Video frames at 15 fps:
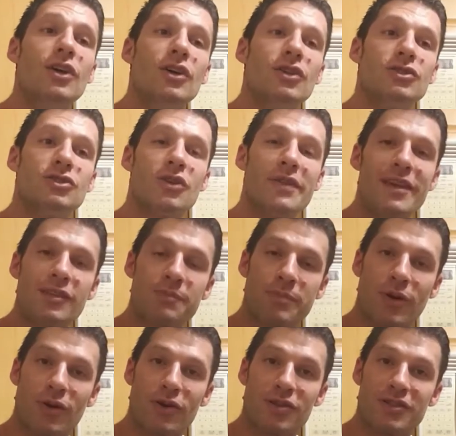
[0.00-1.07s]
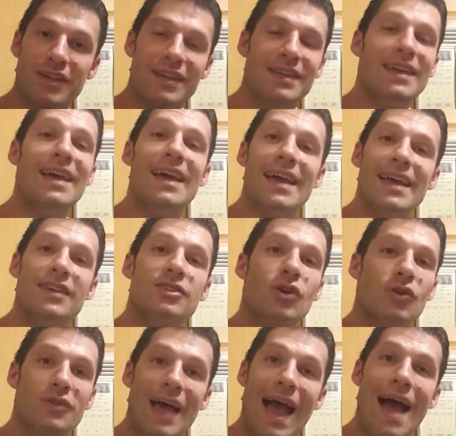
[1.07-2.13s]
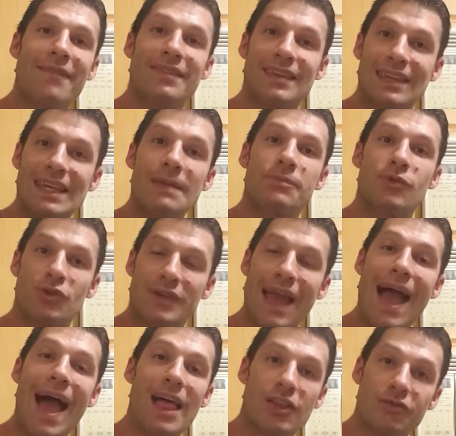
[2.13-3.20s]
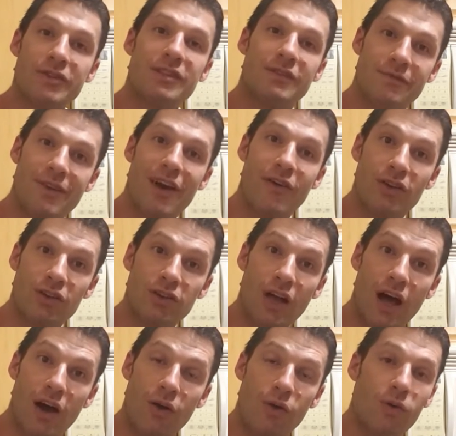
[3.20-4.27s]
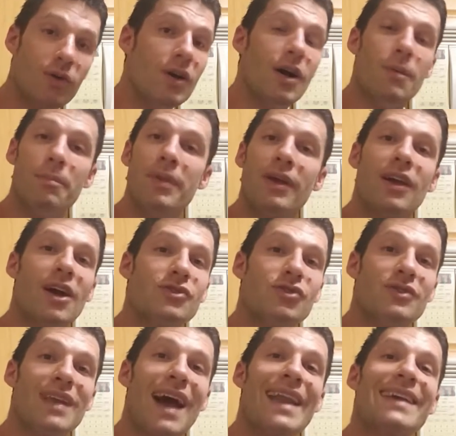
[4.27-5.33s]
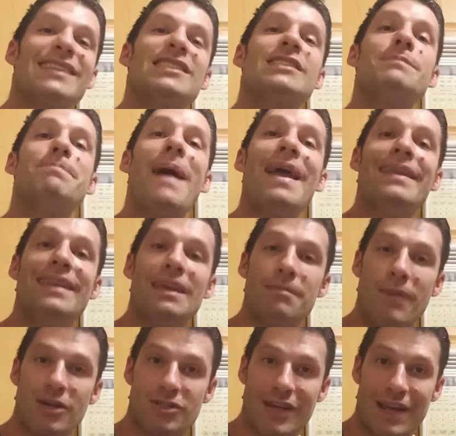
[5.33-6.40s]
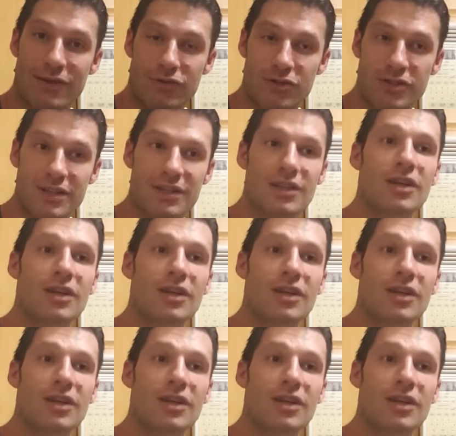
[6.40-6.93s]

So this person is going to have to keep their calories very low because they're not expending much energy.